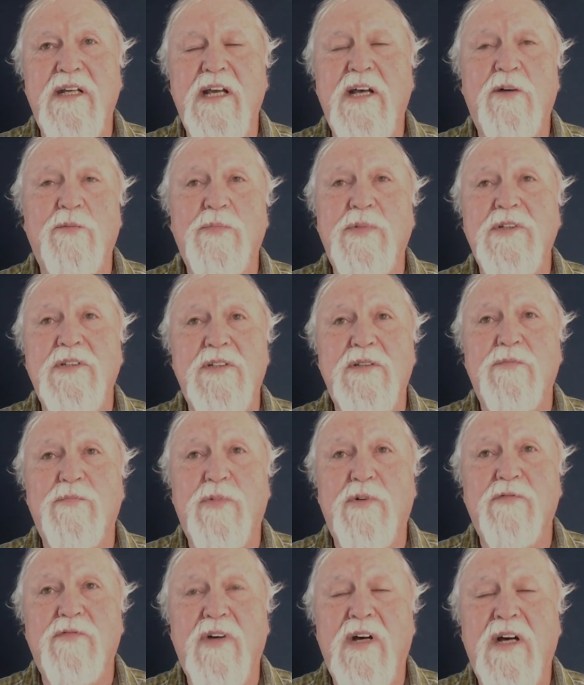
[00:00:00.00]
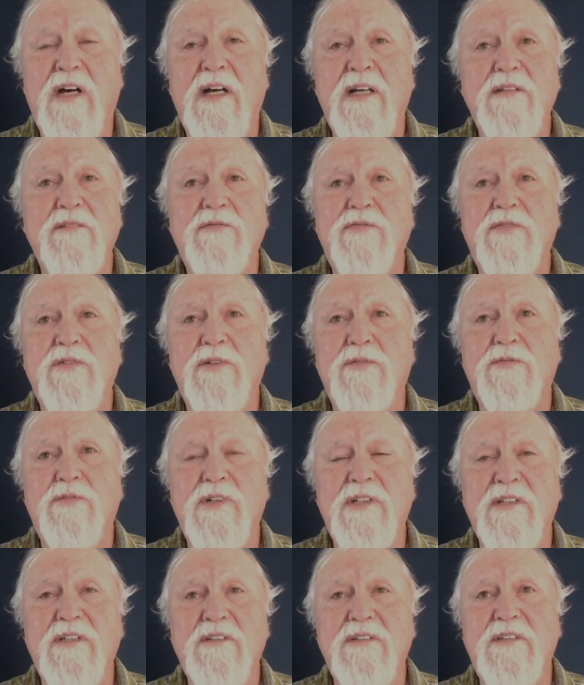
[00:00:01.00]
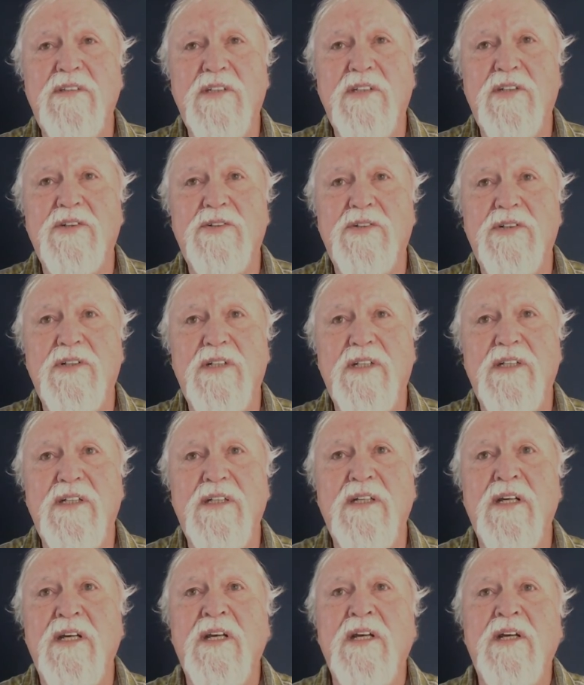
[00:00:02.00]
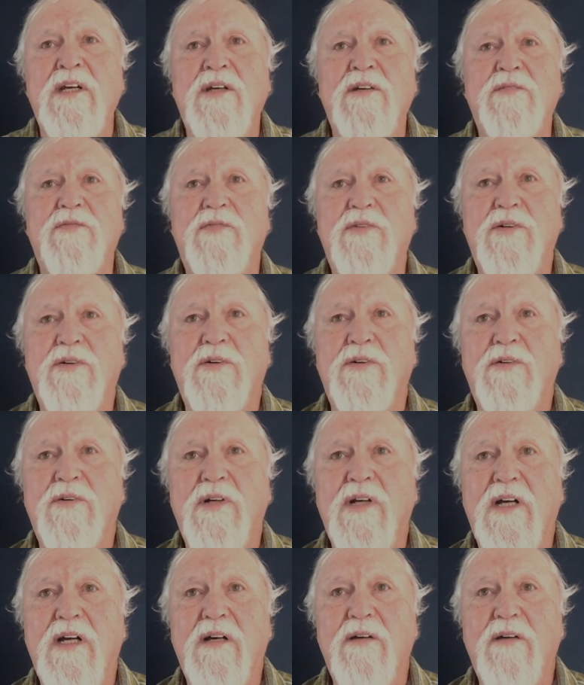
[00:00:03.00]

helping to provide for real security for